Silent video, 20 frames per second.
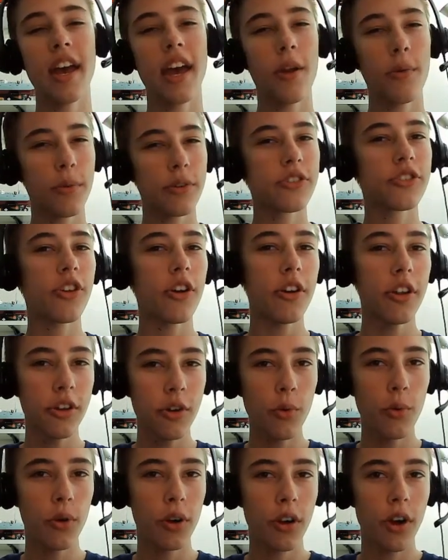and we're
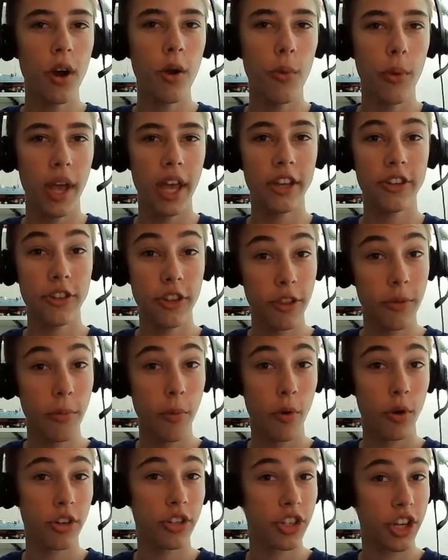starting to work our way to the
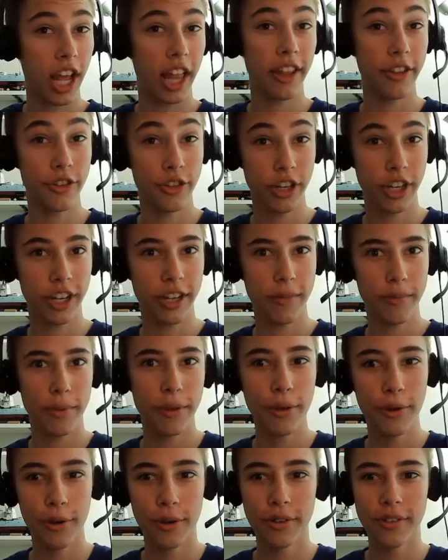more challenging
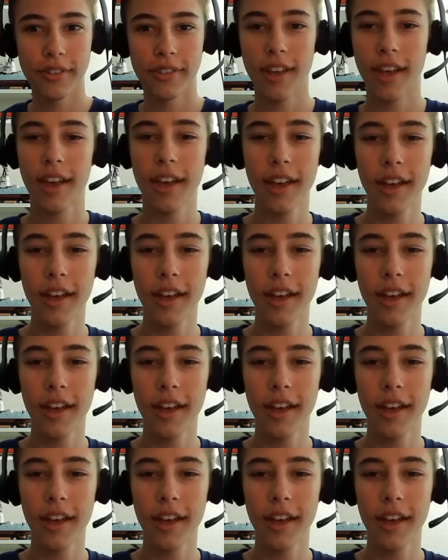computers.